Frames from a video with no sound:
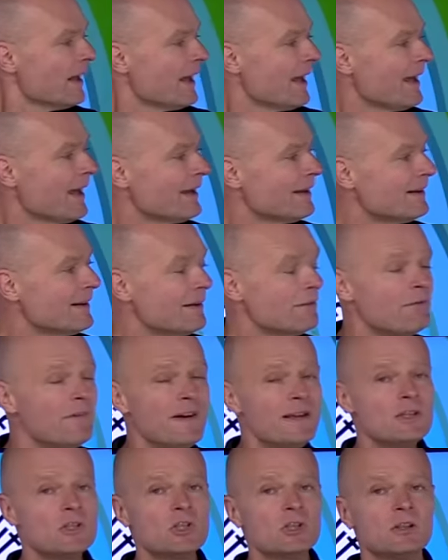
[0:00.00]
And
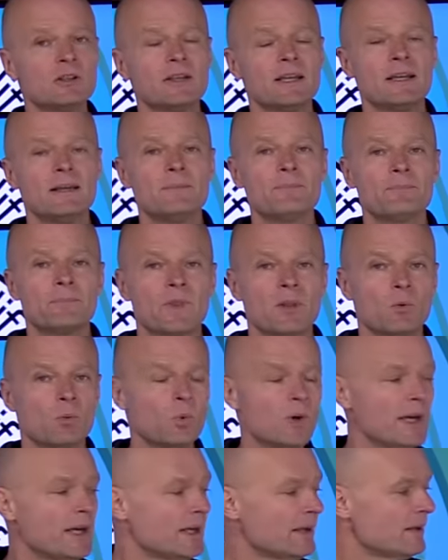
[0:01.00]
eventually,
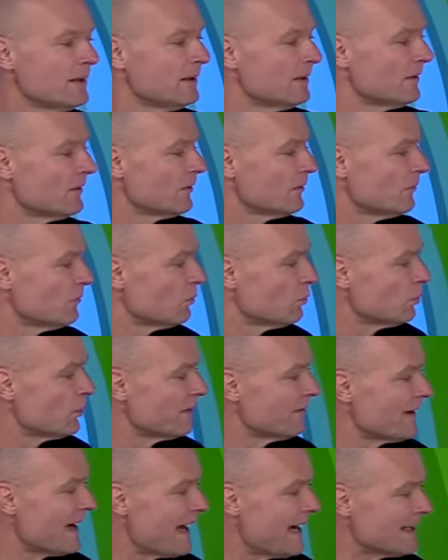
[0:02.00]
when
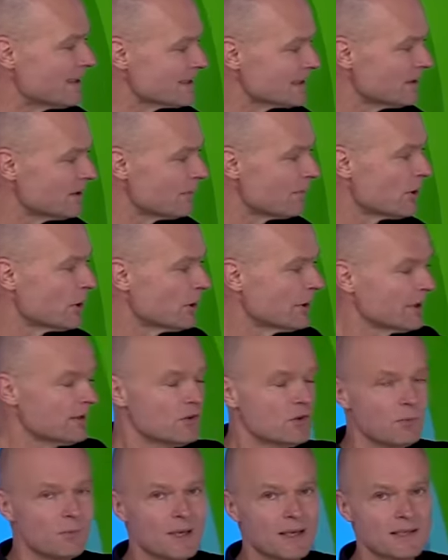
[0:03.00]
we've asked the body
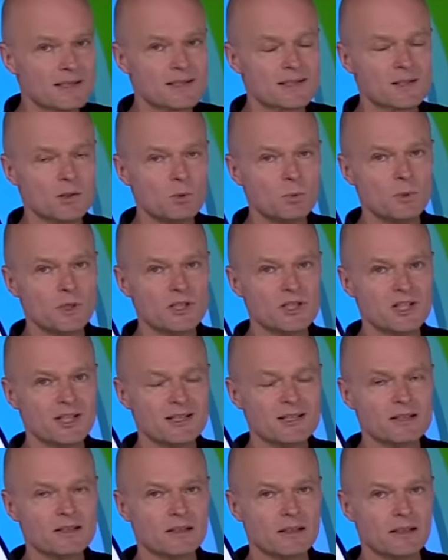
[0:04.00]
to make so much
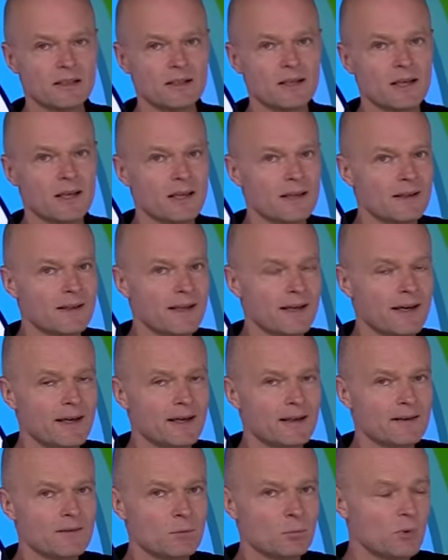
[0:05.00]
insulin
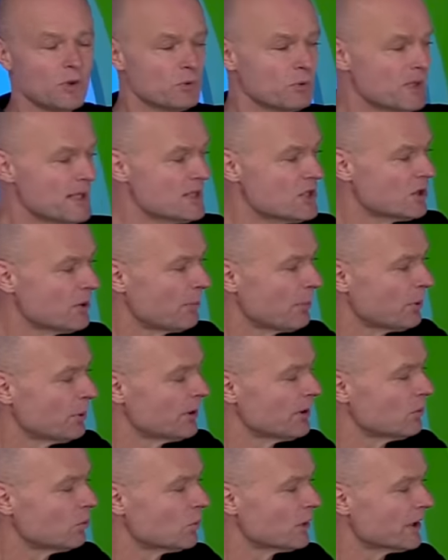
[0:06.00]
that we reach a
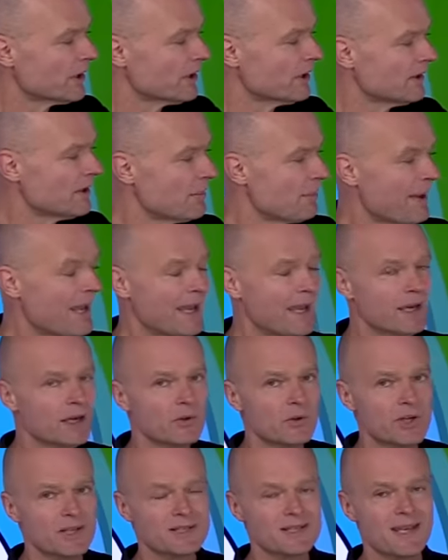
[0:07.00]
point where the
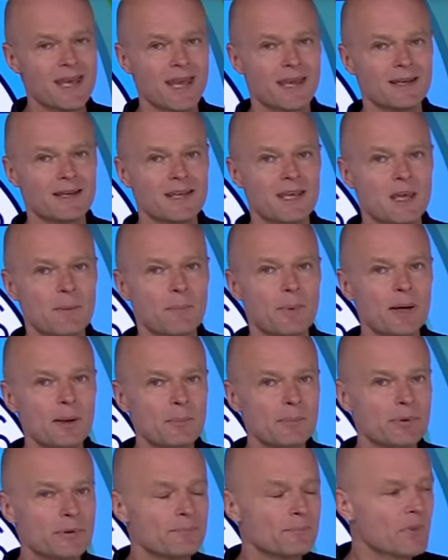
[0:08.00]
pancreas can't keep
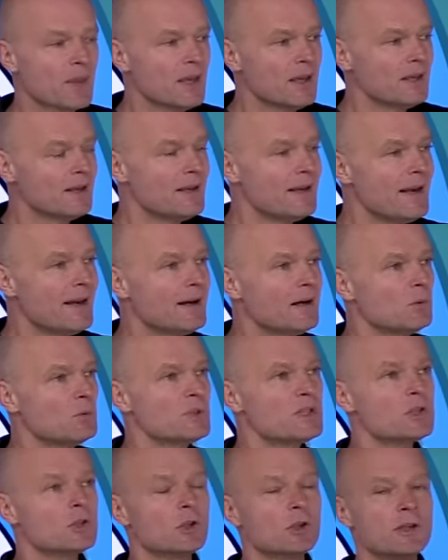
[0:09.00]
up, now
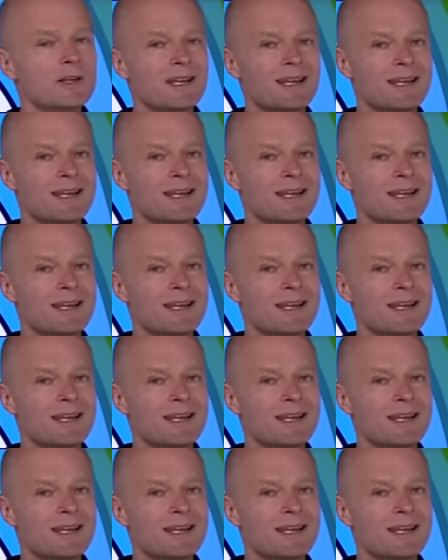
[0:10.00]
we start